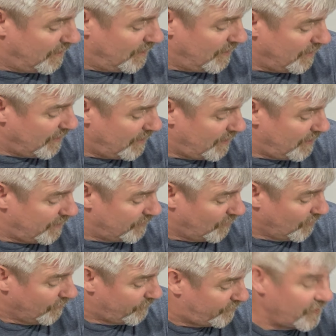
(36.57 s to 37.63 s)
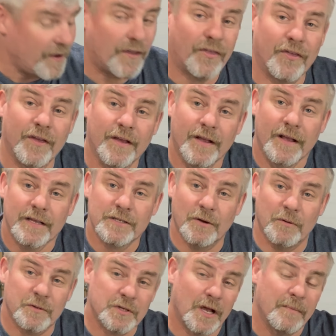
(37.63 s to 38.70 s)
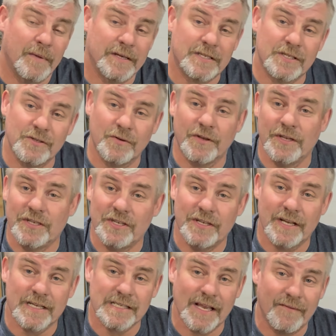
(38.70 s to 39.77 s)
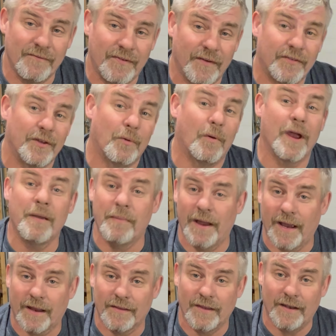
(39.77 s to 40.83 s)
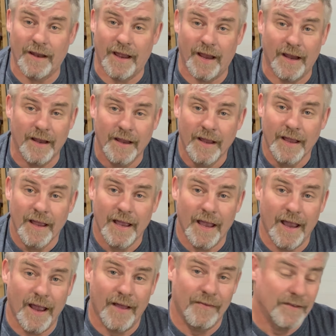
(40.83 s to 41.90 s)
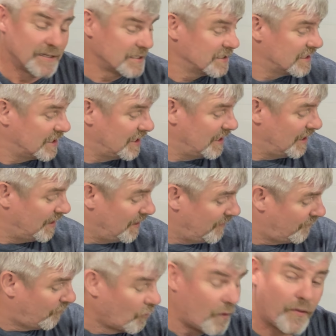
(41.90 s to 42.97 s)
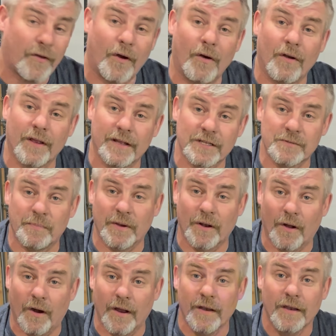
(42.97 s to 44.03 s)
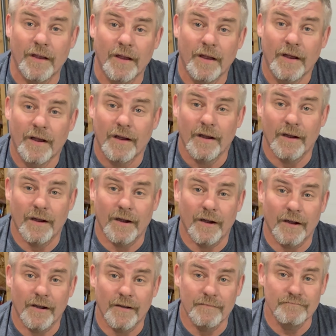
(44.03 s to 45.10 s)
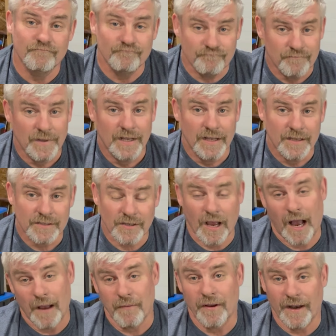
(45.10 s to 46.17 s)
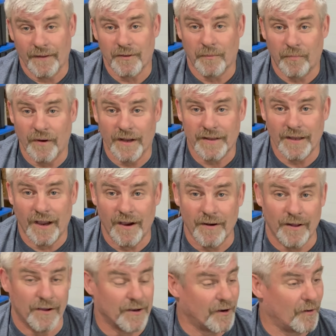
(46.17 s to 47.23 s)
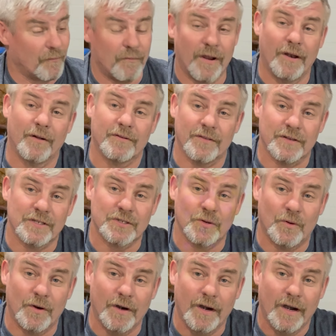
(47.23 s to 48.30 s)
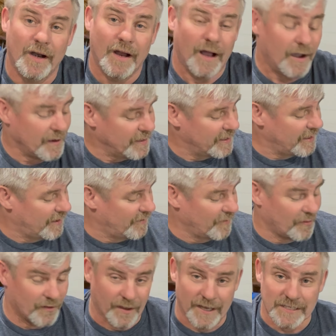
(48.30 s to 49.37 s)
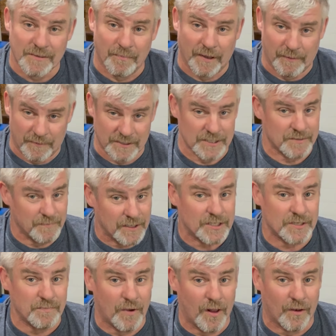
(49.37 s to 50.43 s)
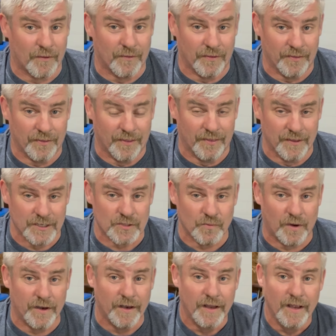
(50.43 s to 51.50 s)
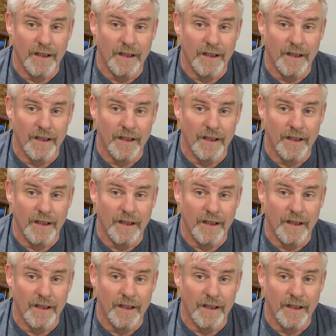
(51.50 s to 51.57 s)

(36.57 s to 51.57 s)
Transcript: No, fifth. So it was on my Suzuki GS 1150 way back in the day, and this is the fourth Harley it's been on. So I'm gonna have to break down. I'm gonna run out to the store. I'm gonna get another license plate, which is much smaller than this one.